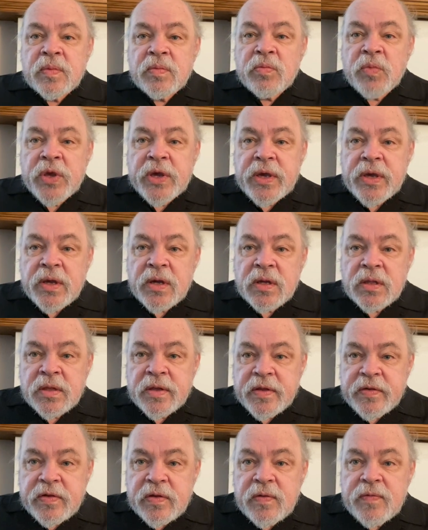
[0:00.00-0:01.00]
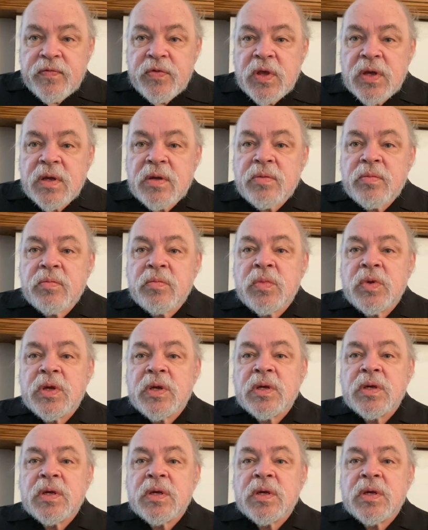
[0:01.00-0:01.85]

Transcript: making a list of them,